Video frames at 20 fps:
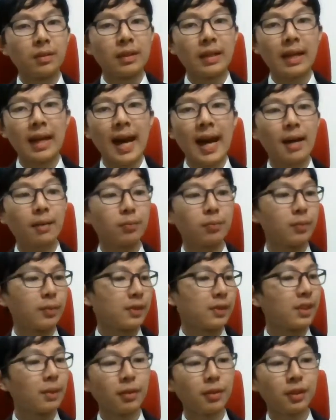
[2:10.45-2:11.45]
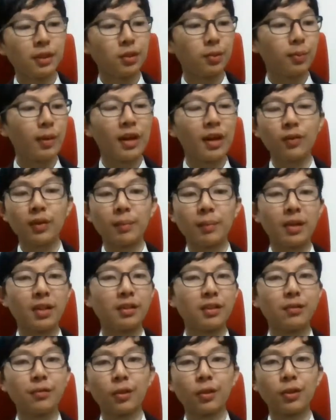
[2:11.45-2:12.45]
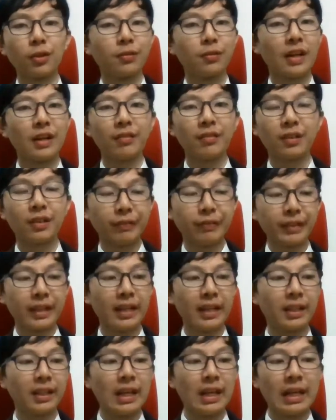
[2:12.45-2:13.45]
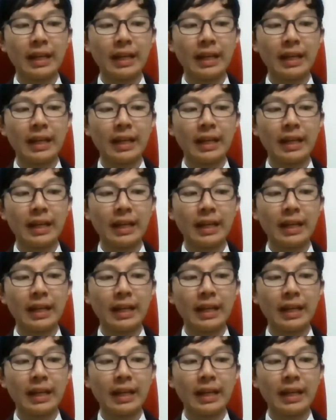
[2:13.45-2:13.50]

um, similar to Broadway Melody, four or five out of ten,